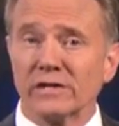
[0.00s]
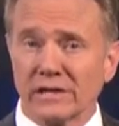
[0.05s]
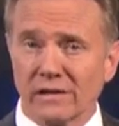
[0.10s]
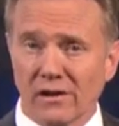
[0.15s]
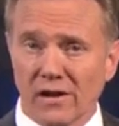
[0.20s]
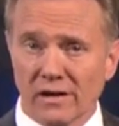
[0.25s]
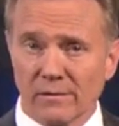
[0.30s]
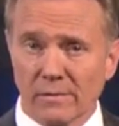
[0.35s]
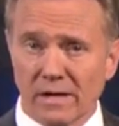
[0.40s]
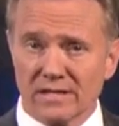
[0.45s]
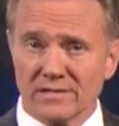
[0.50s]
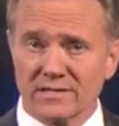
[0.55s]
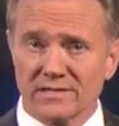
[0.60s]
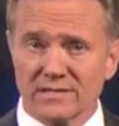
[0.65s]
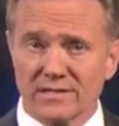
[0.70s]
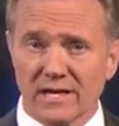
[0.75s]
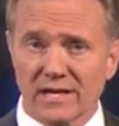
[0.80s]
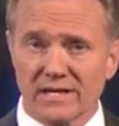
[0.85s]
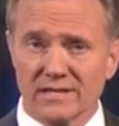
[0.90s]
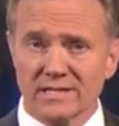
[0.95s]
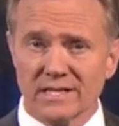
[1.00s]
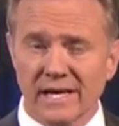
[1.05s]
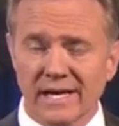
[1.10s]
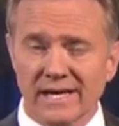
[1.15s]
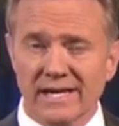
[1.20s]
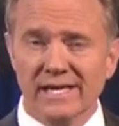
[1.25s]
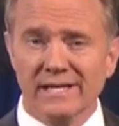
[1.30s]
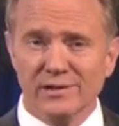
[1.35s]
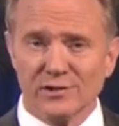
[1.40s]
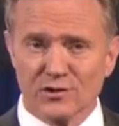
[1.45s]
Elon Musk says
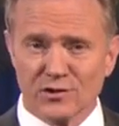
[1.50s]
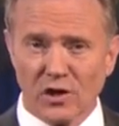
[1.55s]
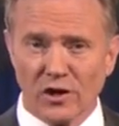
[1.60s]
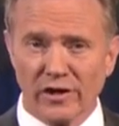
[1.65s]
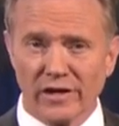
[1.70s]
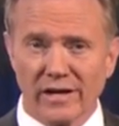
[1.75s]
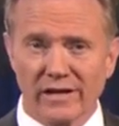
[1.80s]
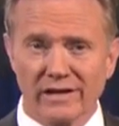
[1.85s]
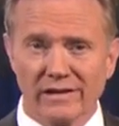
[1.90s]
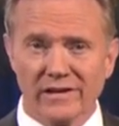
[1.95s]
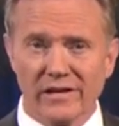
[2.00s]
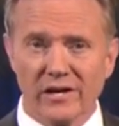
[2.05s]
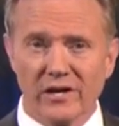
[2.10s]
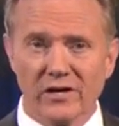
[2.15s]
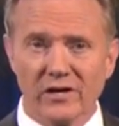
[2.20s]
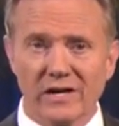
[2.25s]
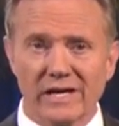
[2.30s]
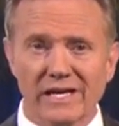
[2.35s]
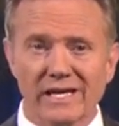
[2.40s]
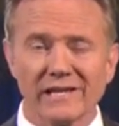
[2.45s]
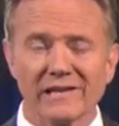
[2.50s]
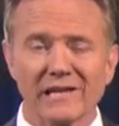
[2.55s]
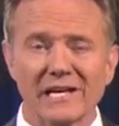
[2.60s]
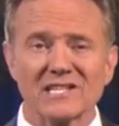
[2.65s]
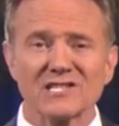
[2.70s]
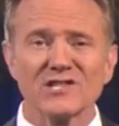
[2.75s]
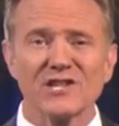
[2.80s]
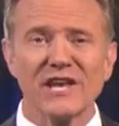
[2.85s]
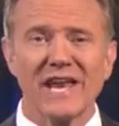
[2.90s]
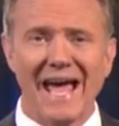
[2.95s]
he can start heading there in
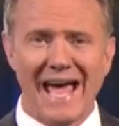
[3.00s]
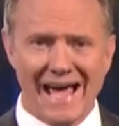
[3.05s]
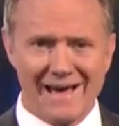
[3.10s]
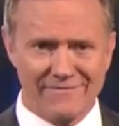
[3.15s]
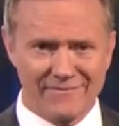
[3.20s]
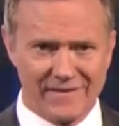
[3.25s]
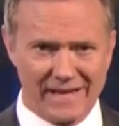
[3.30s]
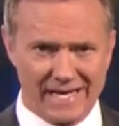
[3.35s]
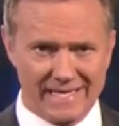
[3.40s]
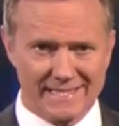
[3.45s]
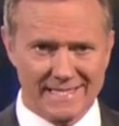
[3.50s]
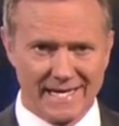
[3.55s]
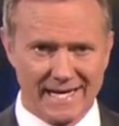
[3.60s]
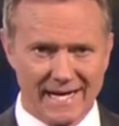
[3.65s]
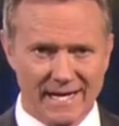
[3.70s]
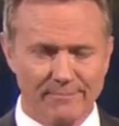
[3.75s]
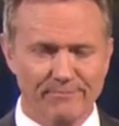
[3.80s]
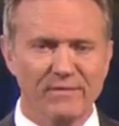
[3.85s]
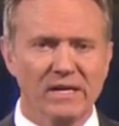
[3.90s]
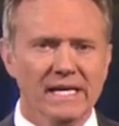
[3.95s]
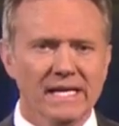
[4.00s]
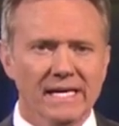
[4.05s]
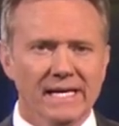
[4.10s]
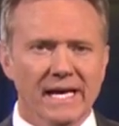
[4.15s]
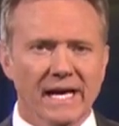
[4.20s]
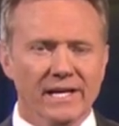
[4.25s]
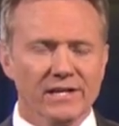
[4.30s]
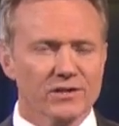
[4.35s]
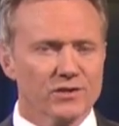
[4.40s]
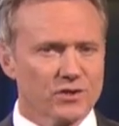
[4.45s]
less than half that time.
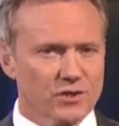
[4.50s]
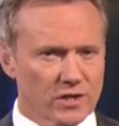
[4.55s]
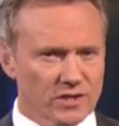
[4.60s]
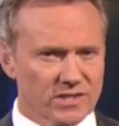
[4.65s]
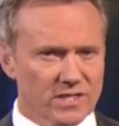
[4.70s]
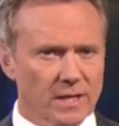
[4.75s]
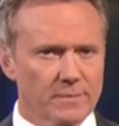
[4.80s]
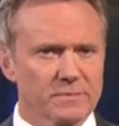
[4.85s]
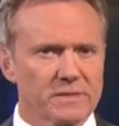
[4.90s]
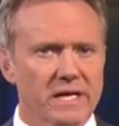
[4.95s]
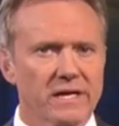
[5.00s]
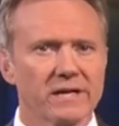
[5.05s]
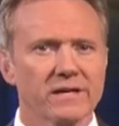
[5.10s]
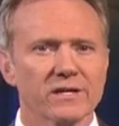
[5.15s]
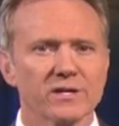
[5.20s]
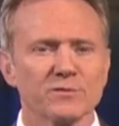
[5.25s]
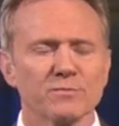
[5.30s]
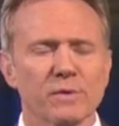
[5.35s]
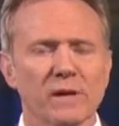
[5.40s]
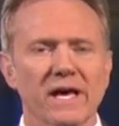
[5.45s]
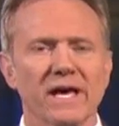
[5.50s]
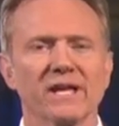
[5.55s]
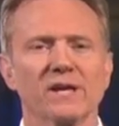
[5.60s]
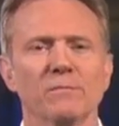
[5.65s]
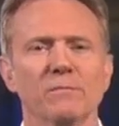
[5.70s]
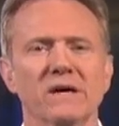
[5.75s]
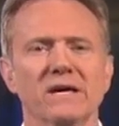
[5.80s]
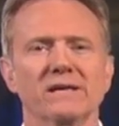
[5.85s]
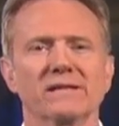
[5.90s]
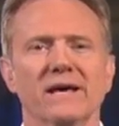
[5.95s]
And he's just updated his plan
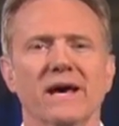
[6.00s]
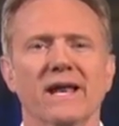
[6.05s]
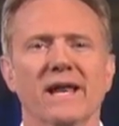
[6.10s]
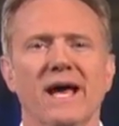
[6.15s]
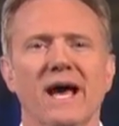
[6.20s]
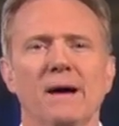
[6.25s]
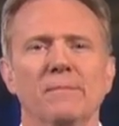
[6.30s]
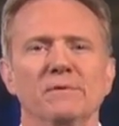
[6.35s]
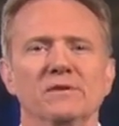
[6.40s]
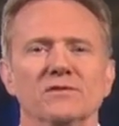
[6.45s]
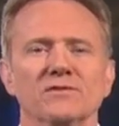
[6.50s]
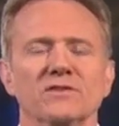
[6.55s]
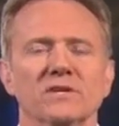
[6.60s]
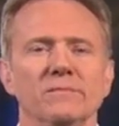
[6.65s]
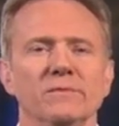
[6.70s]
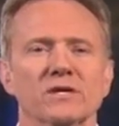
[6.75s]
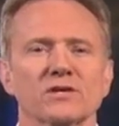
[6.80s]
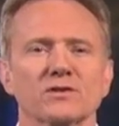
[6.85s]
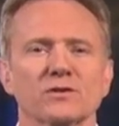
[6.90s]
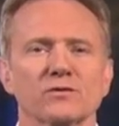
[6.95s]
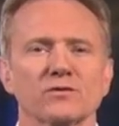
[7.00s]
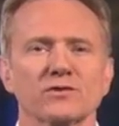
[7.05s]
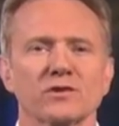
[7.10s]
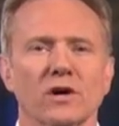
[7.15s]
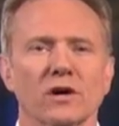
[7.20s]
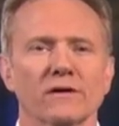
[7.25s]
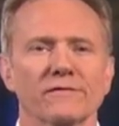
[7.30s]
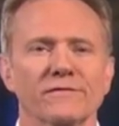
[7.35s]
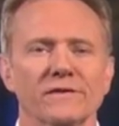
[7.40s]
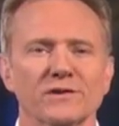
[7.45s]
to make that happen. CBS 2's
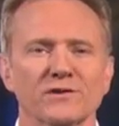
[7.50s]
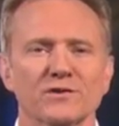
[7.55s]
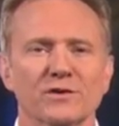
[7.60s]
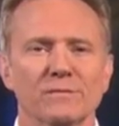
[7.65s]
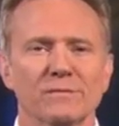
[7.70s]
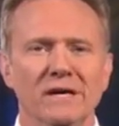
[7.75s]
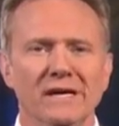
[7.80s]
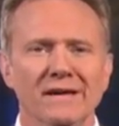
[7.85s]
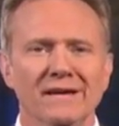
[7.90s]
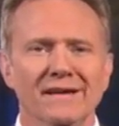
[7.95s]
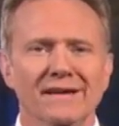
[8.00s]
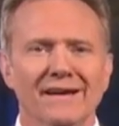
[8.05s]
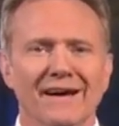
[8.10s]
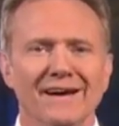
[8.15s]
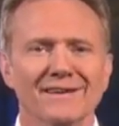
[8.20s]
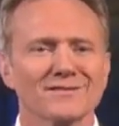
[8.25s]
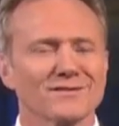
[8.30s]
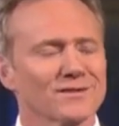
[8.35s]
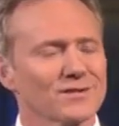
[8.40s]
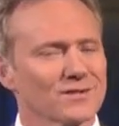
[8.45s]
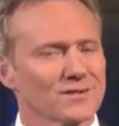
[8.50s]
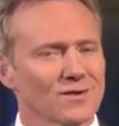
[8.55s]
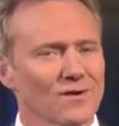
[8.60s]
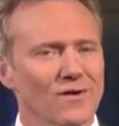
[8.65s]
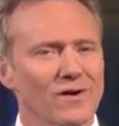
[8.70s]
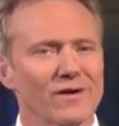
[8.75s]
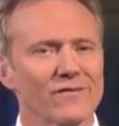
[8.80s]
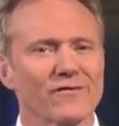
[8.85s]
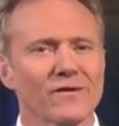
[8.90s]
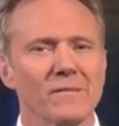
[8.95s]
Kara Finnstrom has the
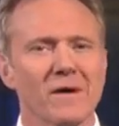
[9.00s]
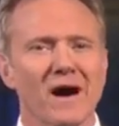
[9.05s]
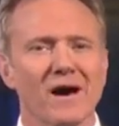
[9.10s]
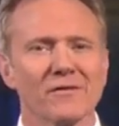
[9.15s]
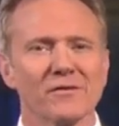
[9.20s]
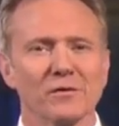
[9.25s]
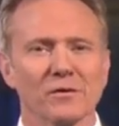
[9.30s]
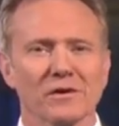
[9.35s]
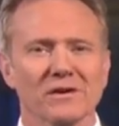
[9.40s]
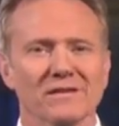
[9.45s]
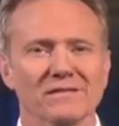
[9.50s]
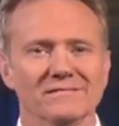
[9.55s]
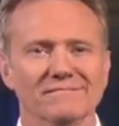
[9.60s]
story from Hawthorne.